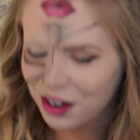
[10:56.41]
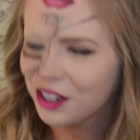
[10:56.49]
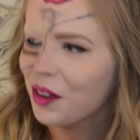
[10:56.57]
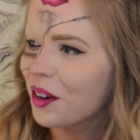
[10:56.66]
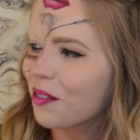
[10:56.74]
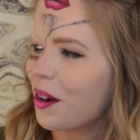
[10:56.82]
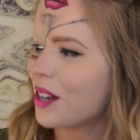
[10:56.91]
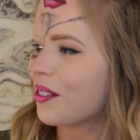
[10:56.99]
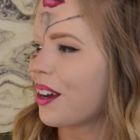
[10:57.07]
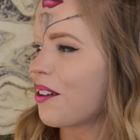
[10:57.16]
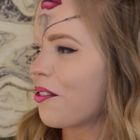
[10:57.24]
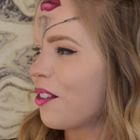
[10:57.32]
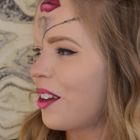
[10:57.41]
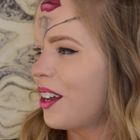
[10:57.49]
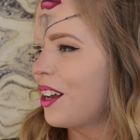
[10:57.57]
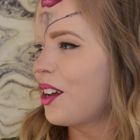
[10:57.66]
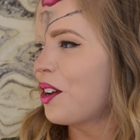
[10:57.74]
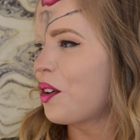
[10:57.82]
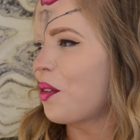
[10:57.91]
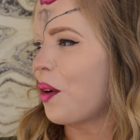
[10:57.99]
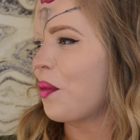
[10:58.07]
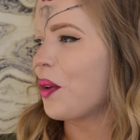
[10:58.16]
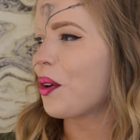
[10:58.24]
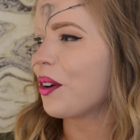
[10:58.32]
you know what it reminds me of?
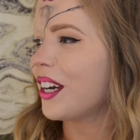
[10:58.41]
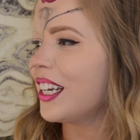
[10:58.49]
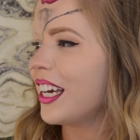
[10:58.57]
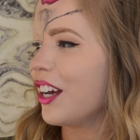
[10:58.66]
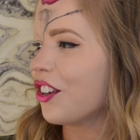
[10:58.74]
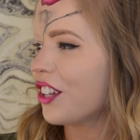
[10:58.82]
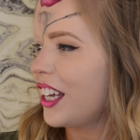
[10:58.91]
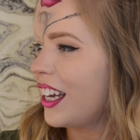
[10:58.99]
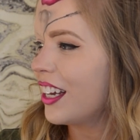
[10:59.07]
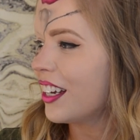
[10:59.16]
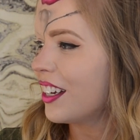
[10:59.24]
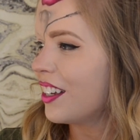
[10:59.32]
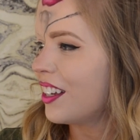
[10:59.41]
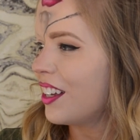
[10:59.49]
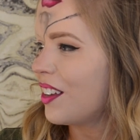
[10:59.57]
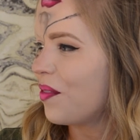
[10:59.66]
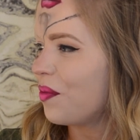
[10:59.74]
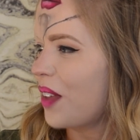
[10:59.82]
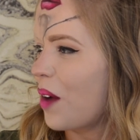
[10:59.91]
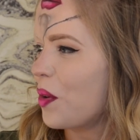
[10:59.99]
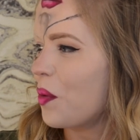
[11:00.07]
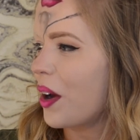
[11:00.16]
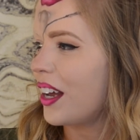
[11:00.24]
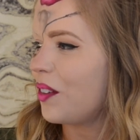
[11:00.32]
When we were in Italy, and
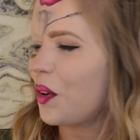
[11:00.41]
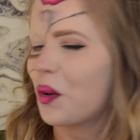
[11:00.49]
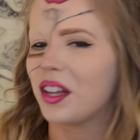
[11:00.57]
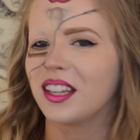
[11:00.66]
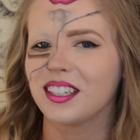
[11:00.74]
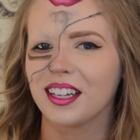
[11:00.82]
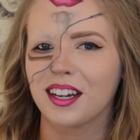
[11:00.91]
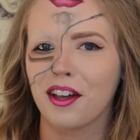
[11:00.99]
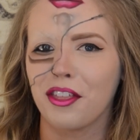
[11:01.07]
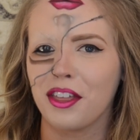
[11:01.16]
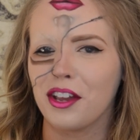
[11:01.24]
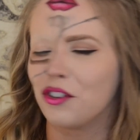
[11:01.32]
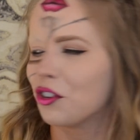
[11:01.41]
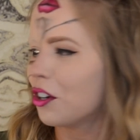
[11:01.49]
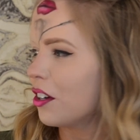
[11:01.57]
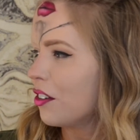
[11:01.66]
we went in this like cathedral,